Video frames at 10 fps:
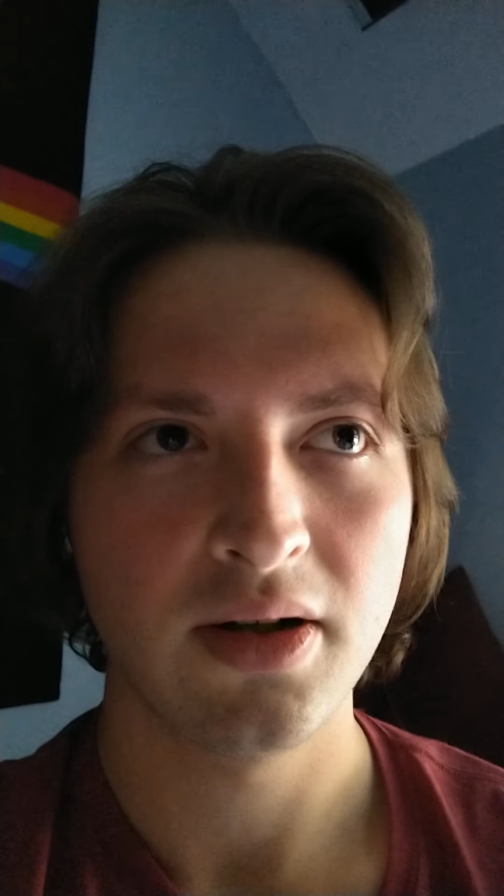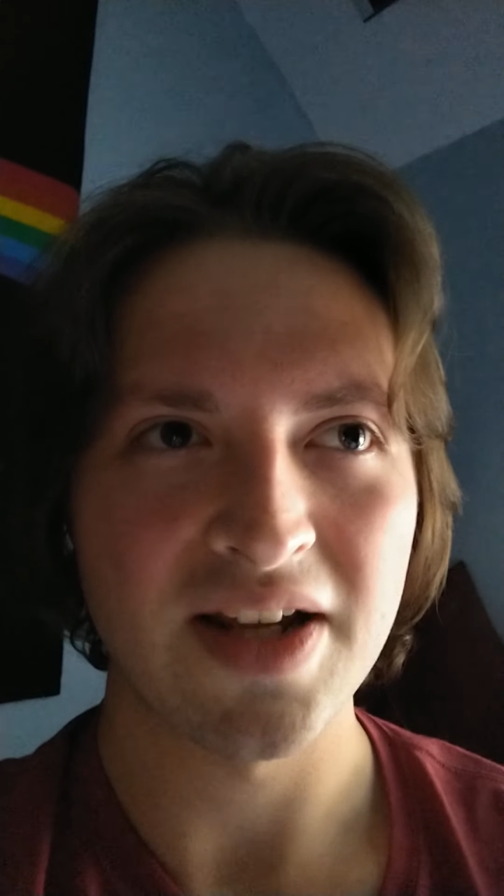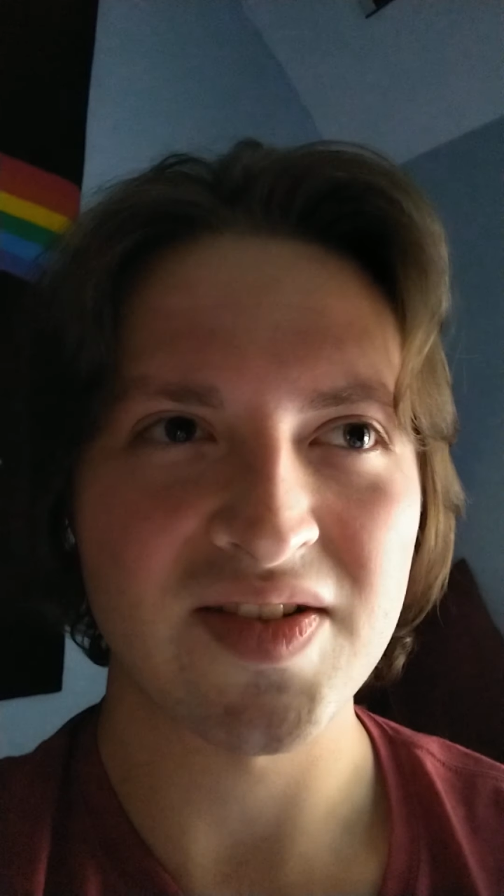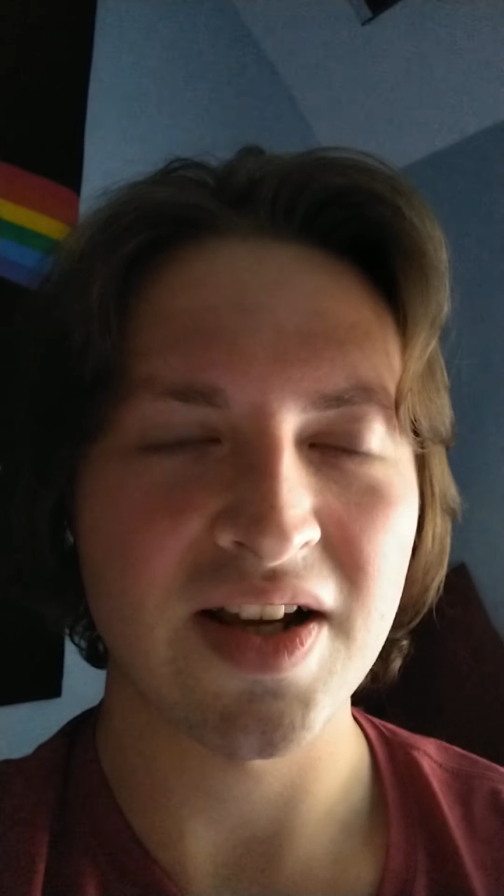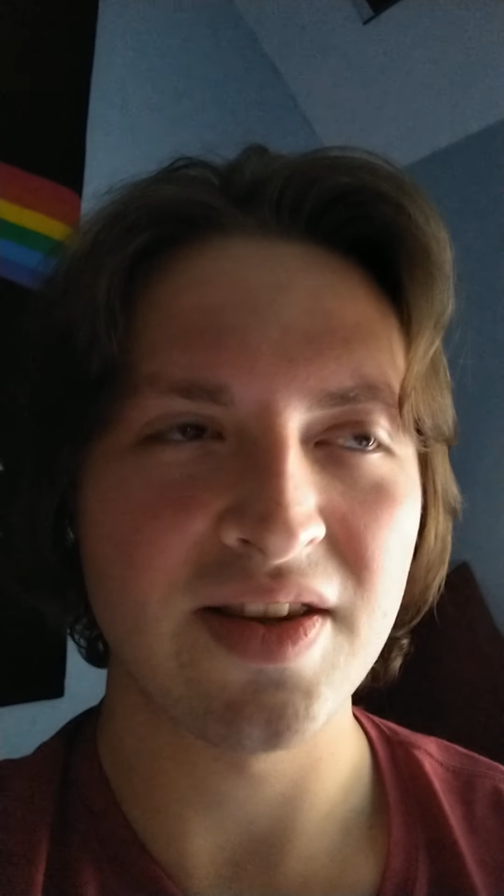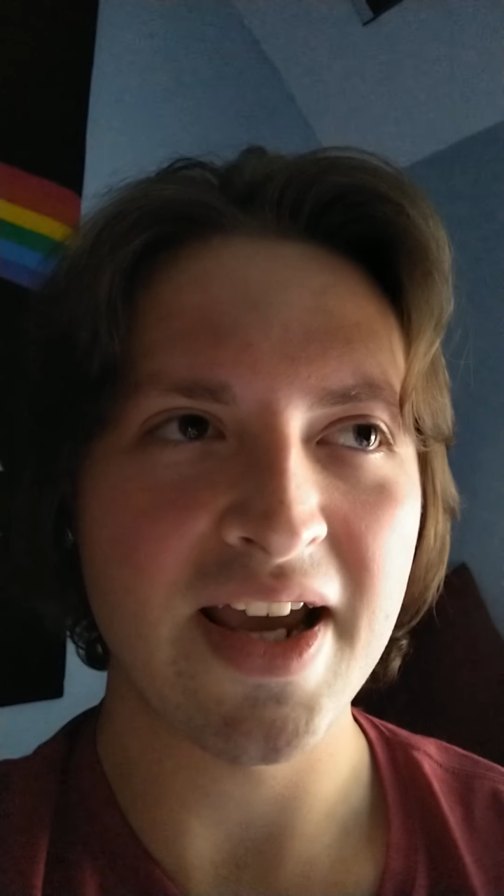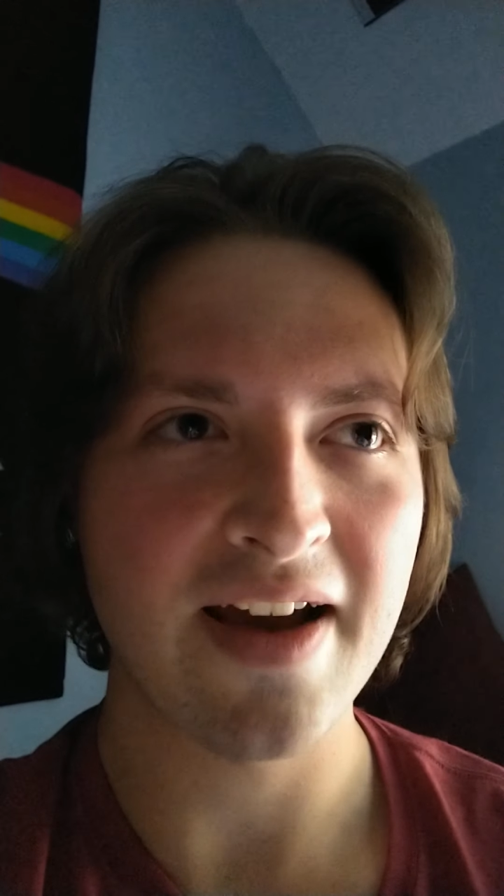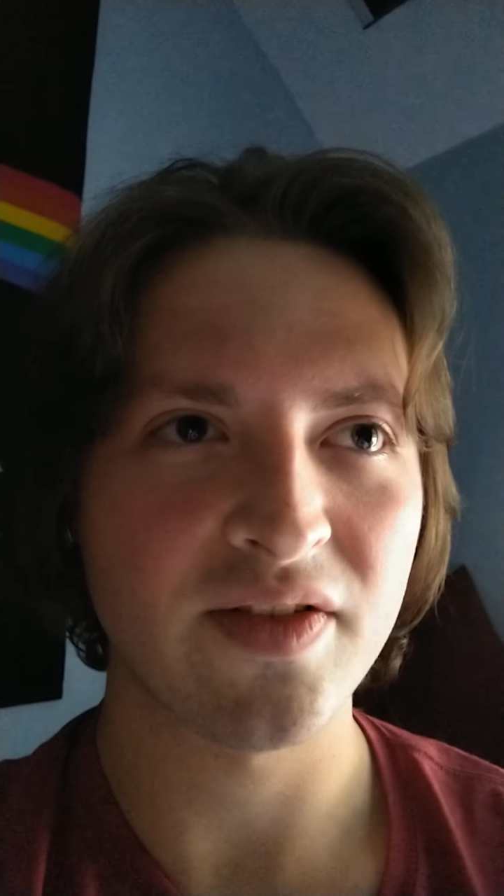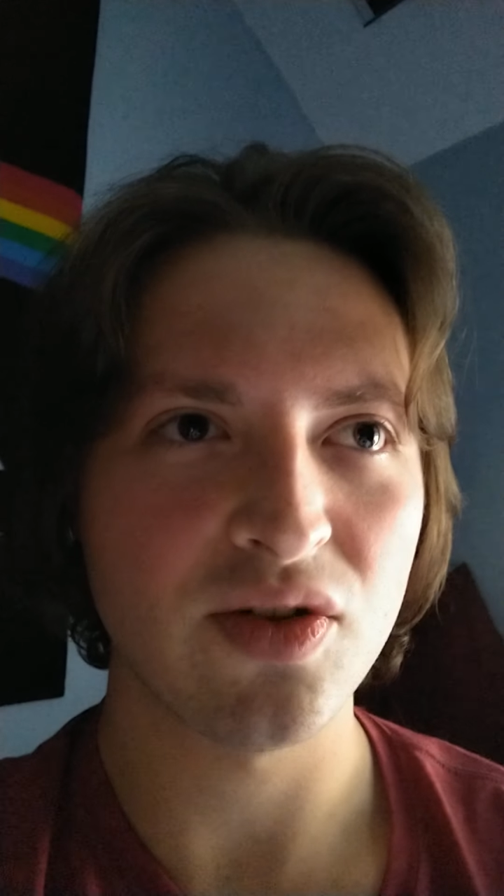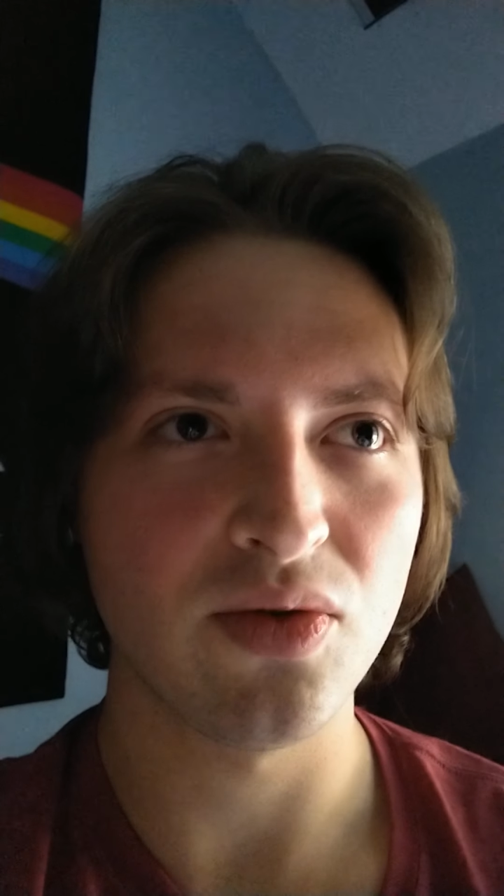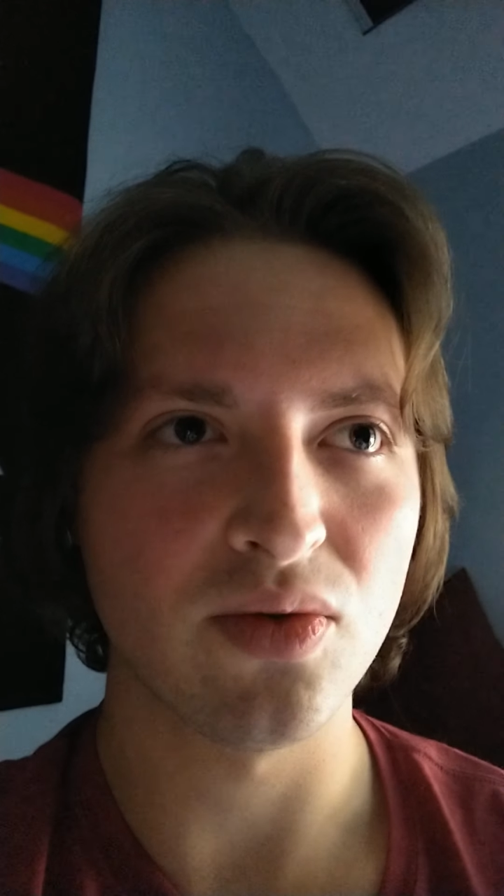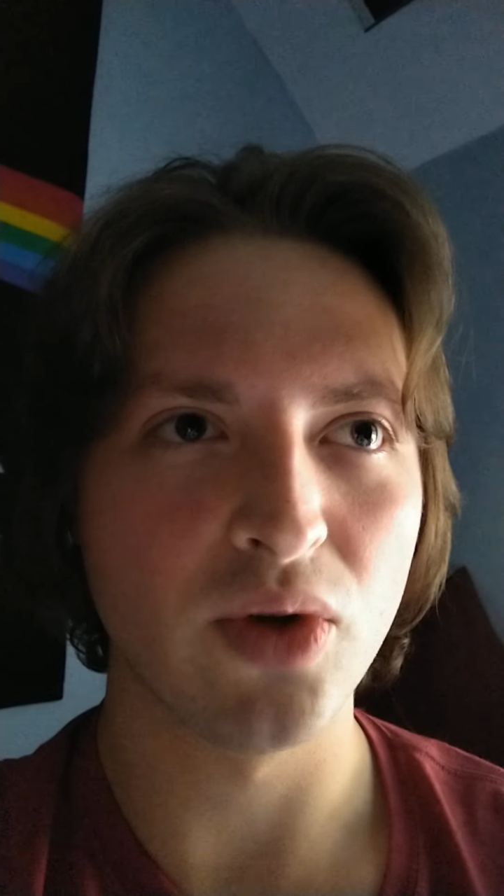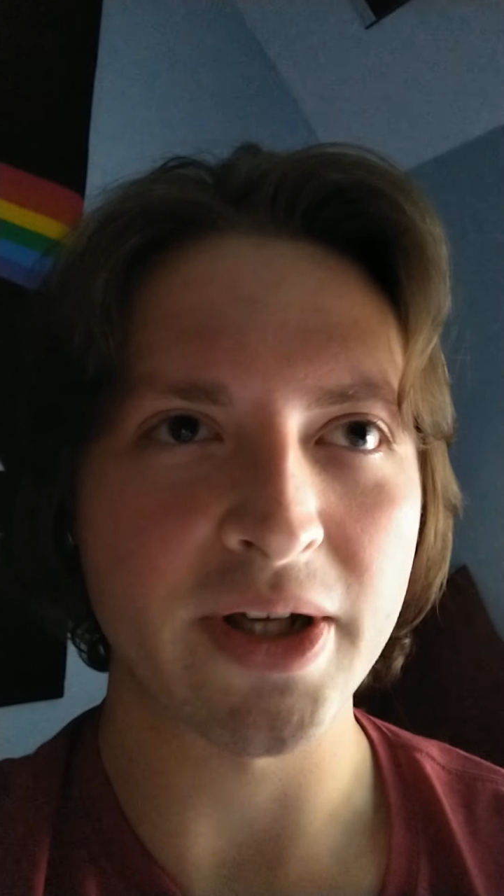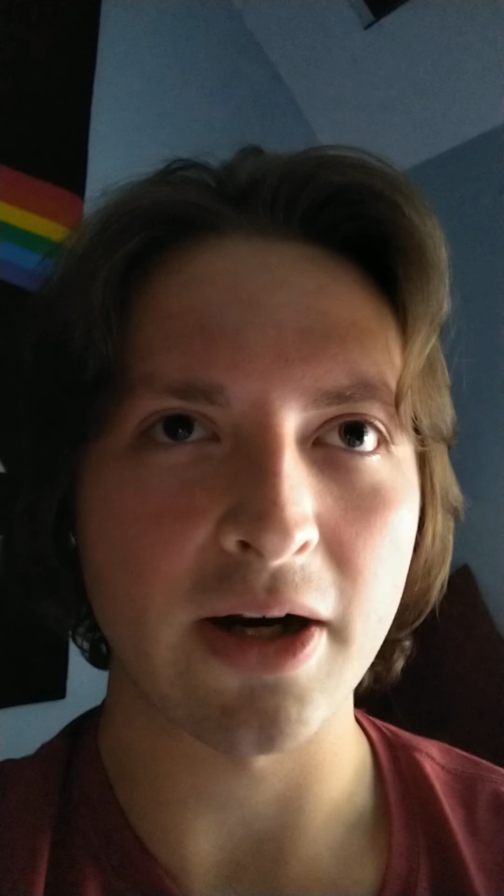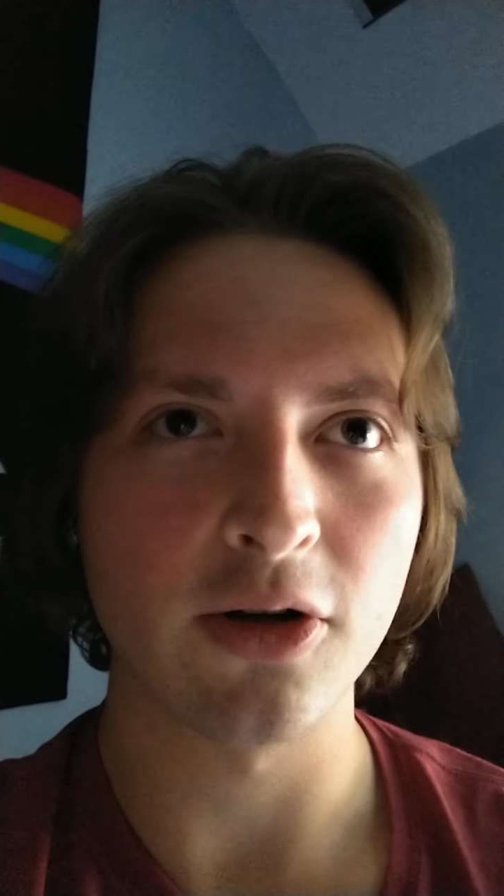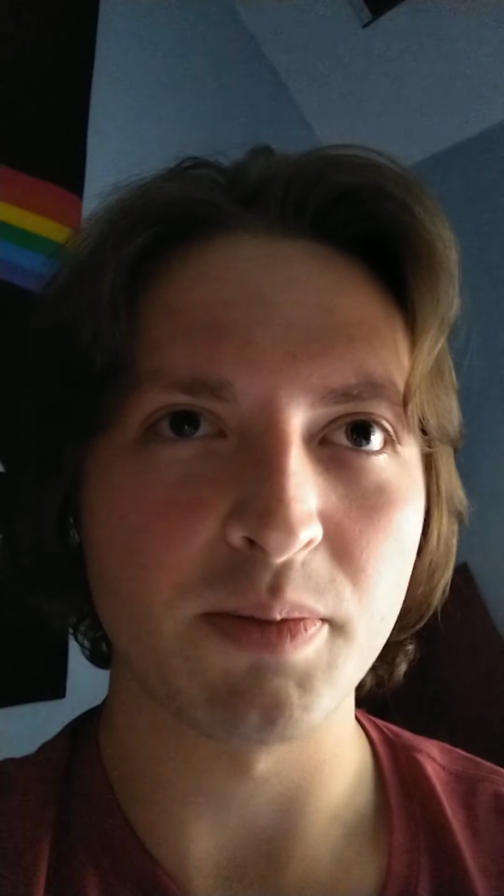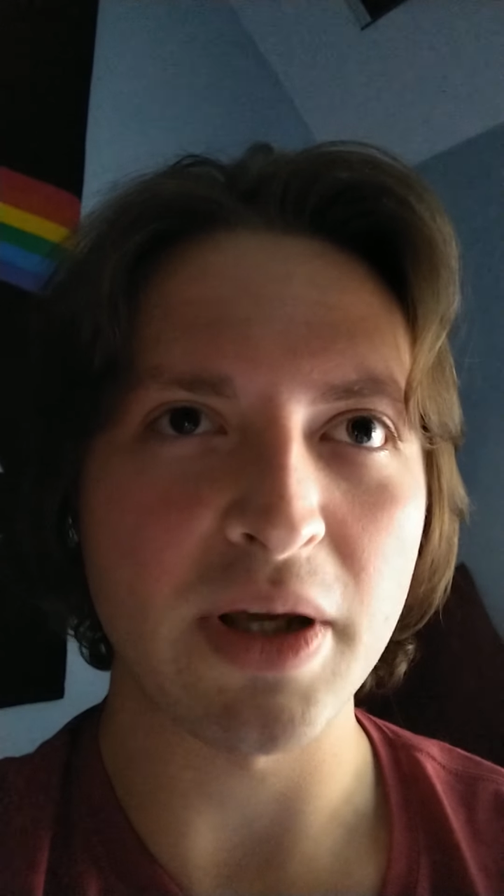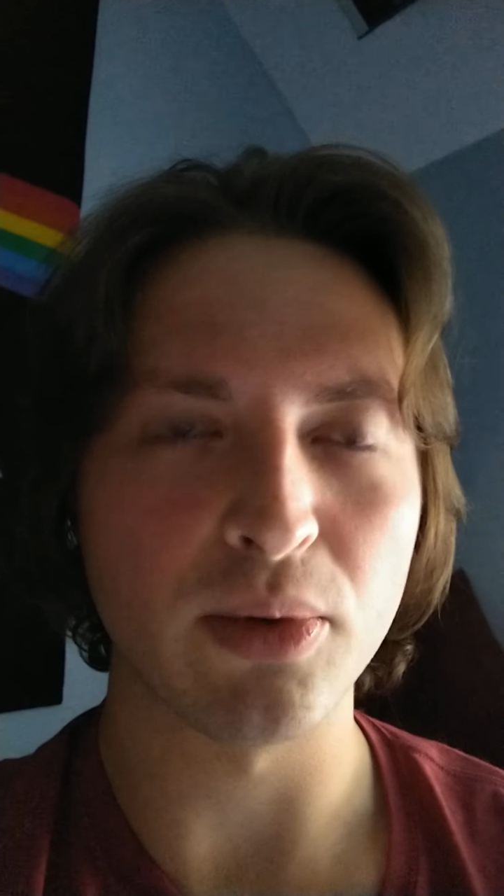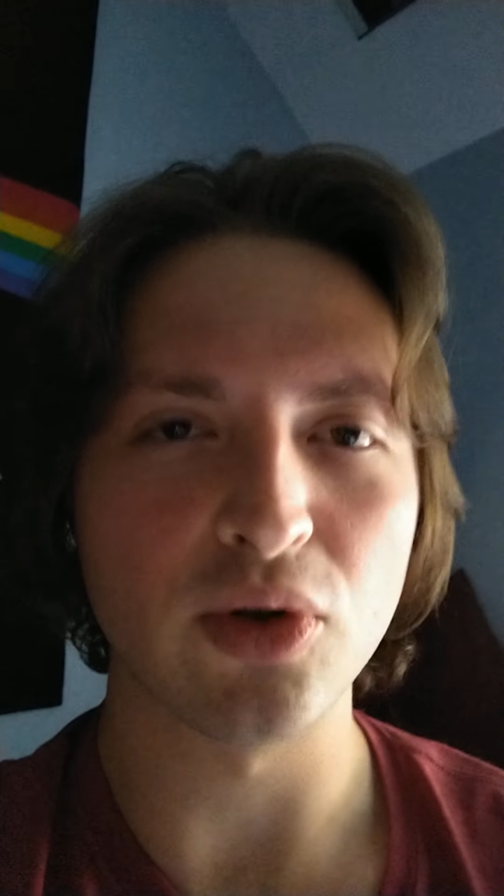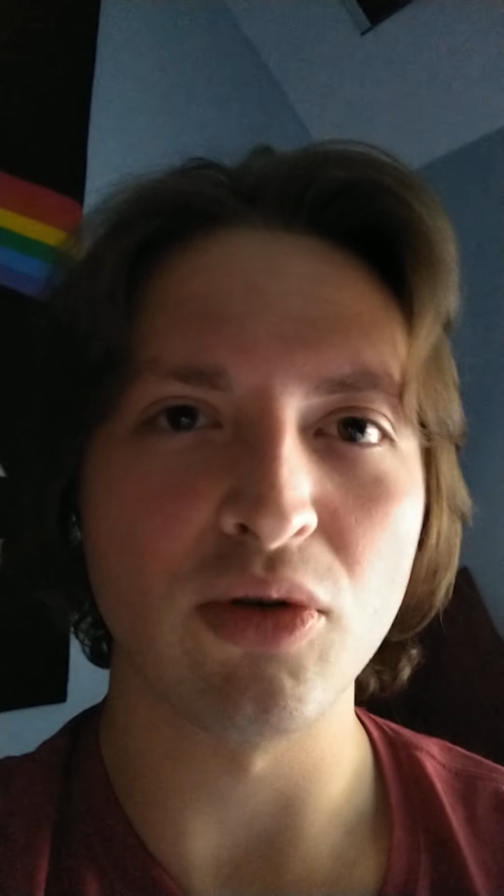Instead, they have to look at other people